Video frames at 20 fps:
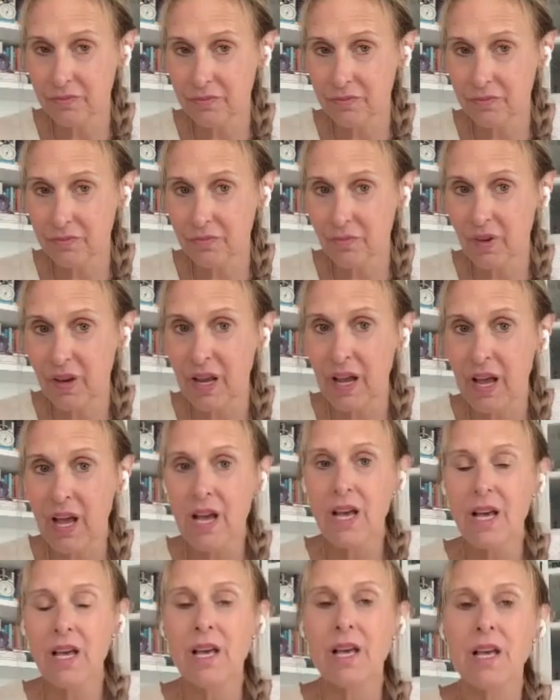
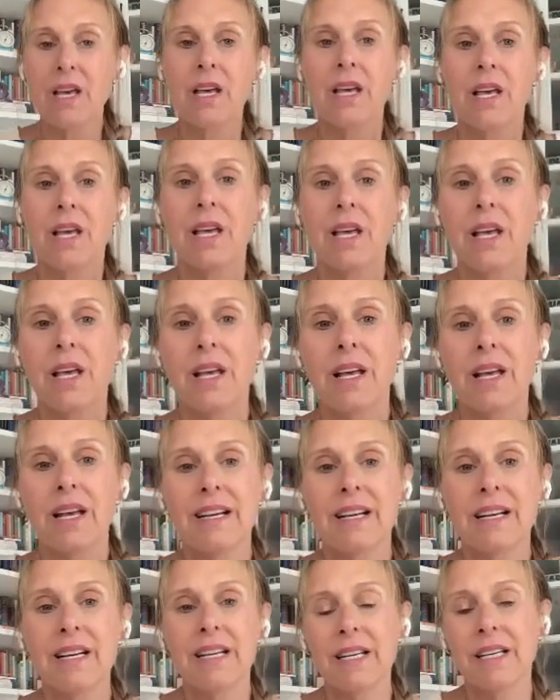
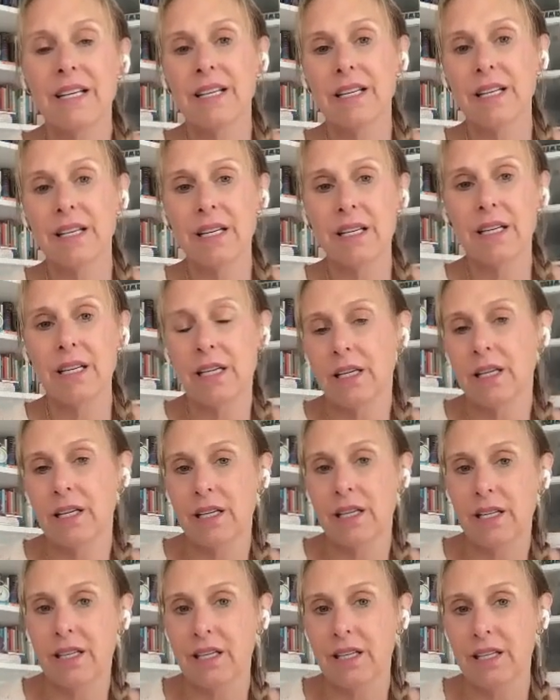
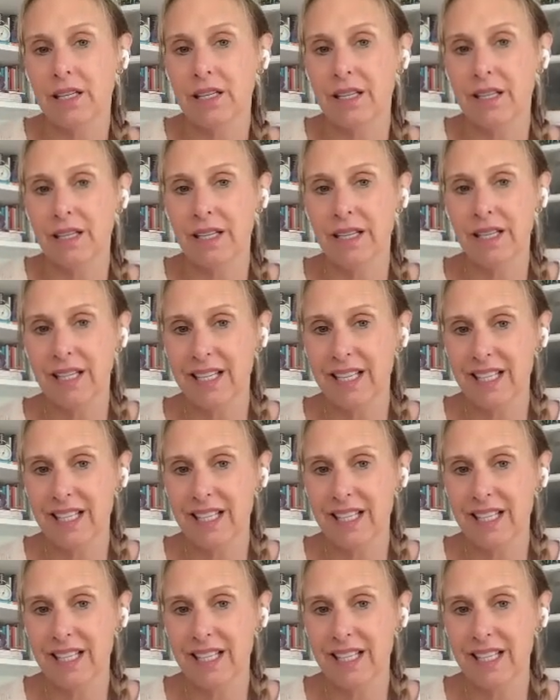No words are spoken by the person on screen.